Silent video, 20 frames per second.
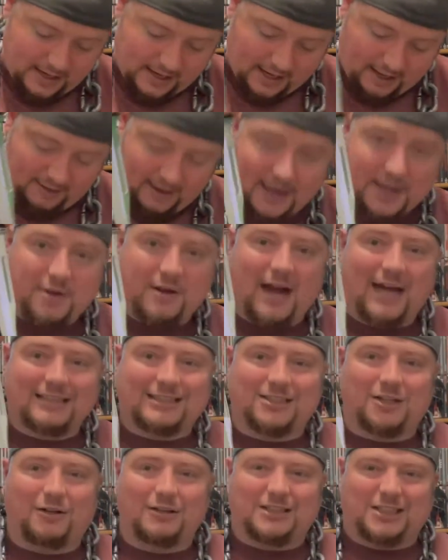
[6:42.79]
All right, you
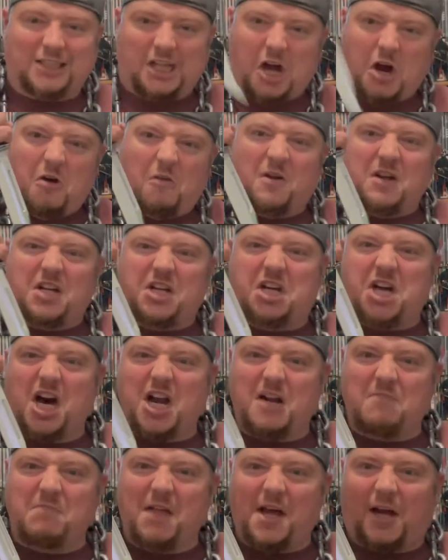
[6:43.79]
guys, so let's go.
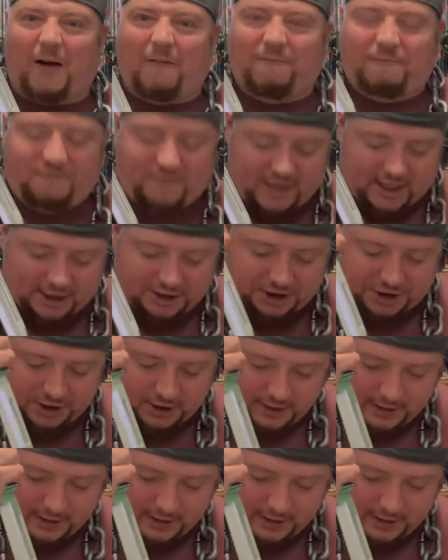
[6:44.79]
Gut him like a fish.